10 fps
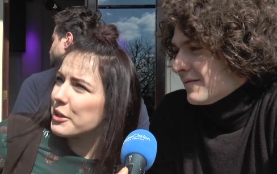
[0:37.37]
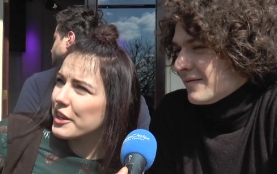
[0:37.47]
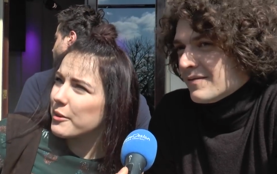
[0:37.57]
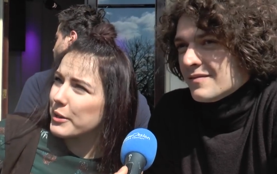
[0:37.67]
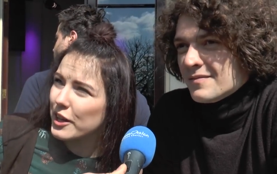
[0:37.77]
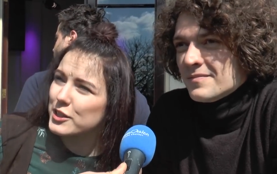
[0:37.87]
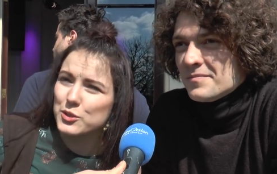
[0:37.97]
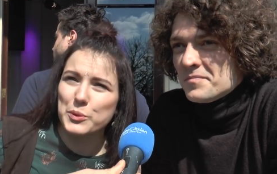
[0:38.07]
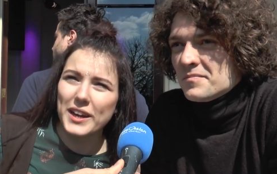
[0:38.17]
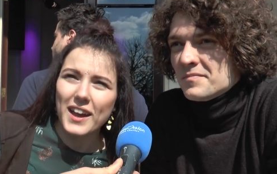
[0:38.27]
Speaker 1: here because
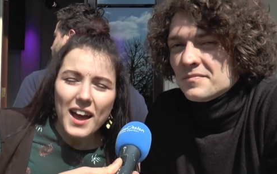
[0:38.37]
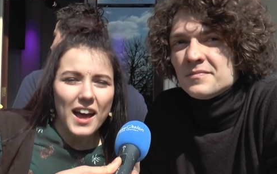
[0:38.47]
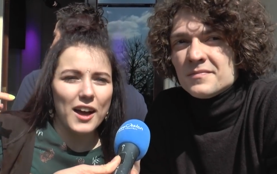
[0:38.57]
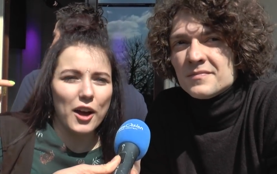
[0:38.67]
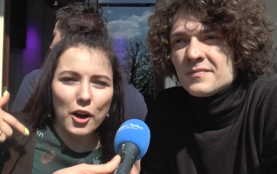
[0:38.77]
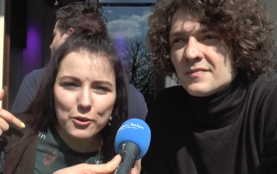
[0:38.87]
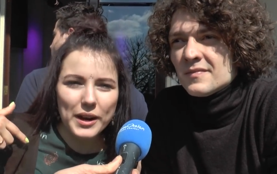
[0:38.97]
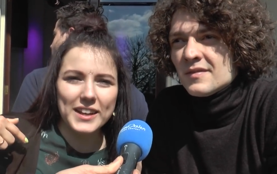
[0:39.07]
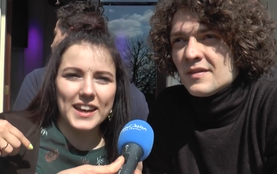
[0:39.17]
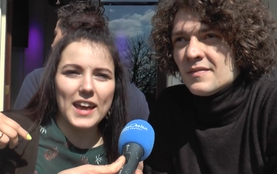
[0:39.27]
we
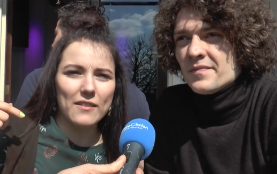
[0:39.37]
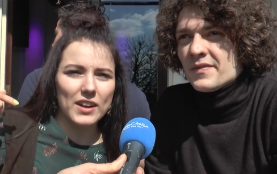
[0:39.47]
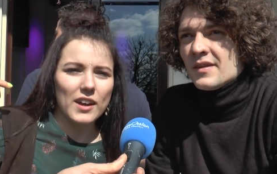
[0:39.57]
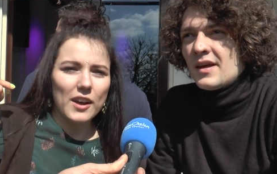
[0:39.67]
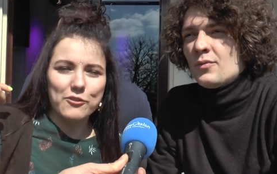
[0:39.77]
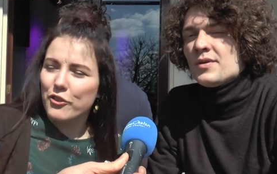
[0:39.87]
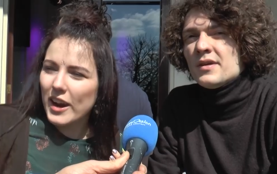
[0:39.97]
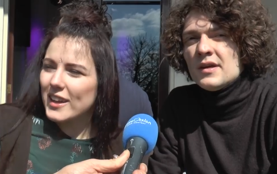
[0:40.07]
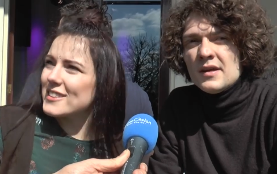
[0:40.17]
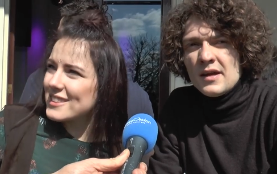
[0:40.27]
already have a
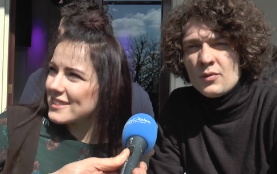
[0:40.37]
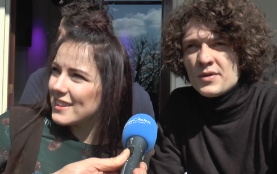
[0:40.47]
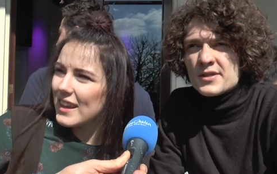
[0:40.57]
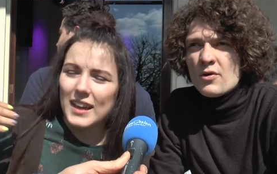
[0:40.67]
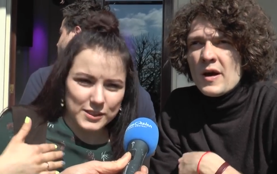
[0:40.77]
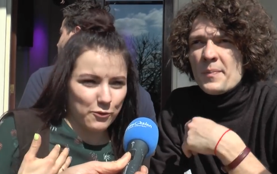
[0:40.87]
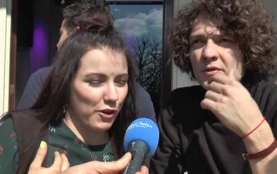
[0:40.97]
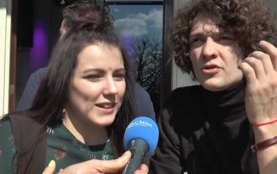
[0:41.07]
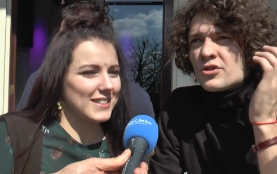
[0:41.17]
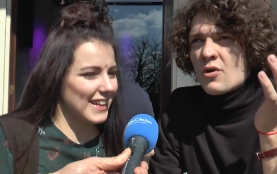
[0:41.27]
Speaker 2: friends. And we're so happy to
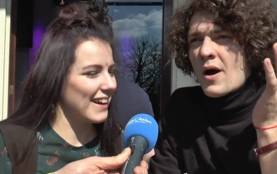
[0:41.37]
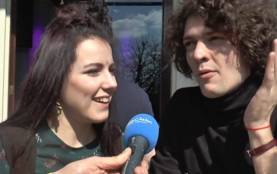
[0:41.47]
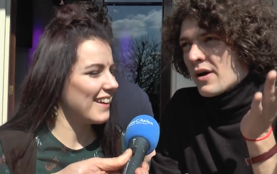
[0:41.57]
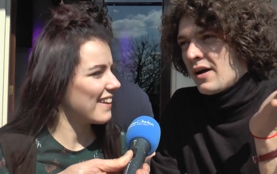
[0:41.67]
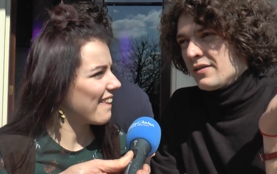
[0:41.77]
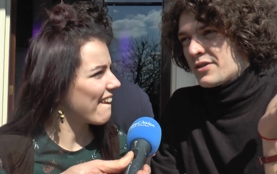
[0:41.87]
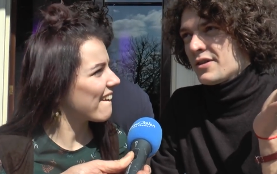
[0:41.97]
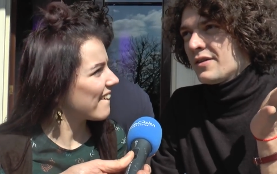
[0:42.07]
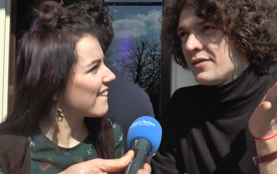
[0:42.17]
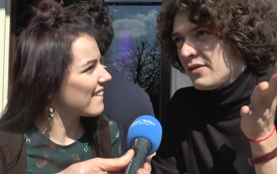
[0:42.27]
show our
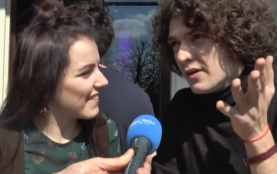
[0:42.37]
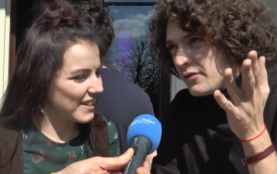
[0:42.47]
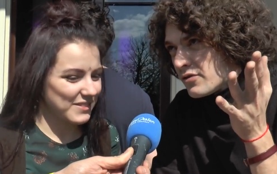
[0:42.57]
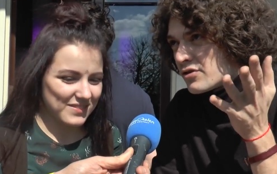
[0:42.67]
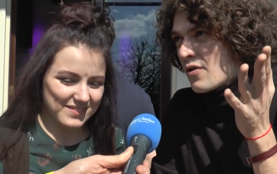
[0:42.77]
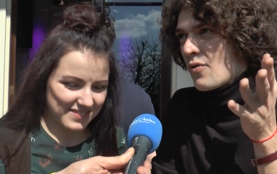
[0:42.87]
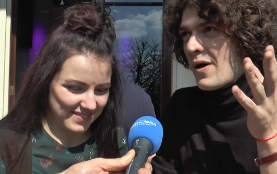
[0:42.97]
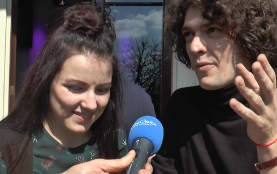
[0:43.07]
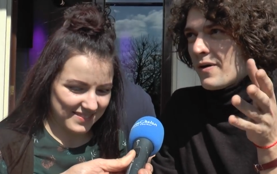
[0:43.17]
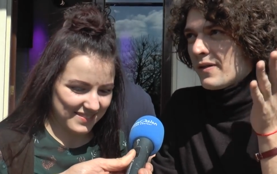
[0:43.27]
culture, to show
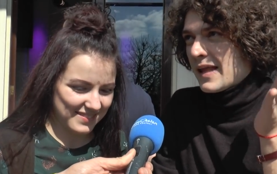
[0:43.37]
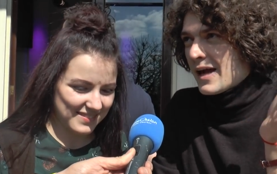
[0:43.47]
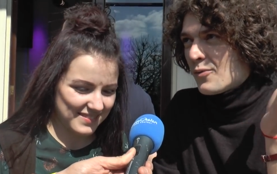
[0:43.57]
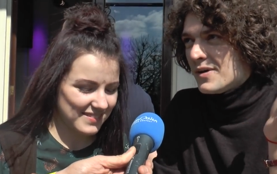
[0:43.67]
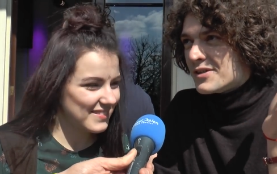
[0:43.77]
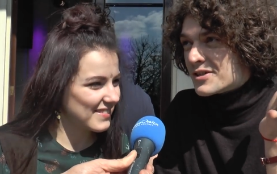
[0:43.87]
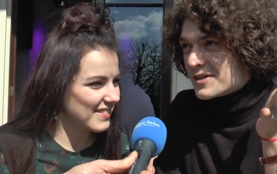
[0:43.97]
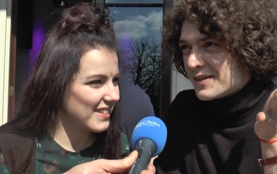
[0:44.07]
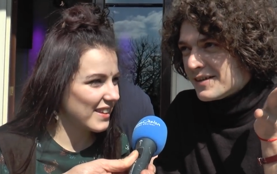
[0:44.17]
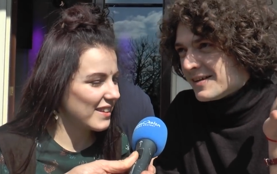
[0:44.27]
our language.
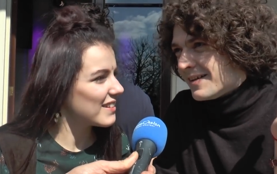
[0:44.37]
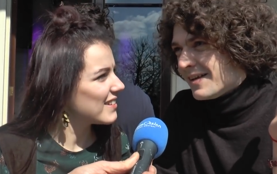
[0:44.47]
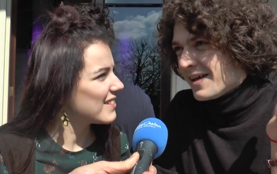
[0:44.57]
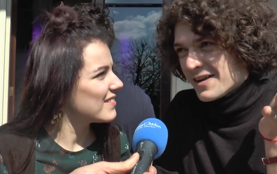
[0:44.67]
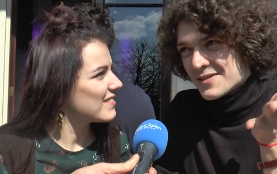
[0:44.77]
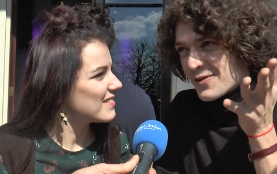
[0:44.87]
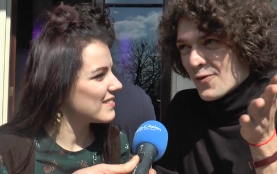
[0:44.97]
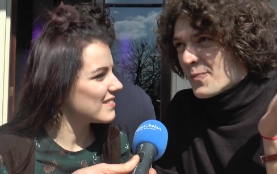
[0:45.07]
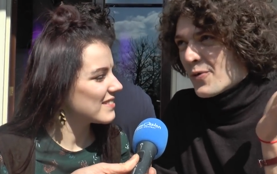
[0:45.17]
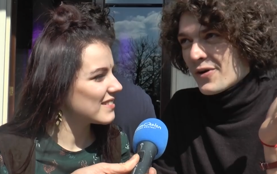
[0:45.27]
It is so
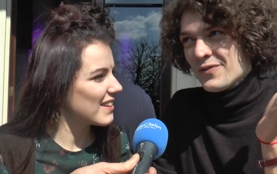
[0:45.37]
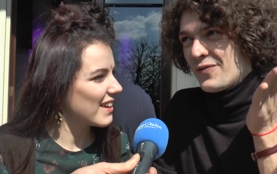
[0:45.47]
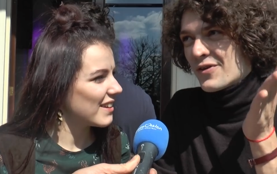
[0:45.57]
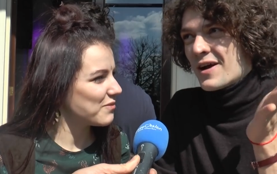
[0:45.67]
important for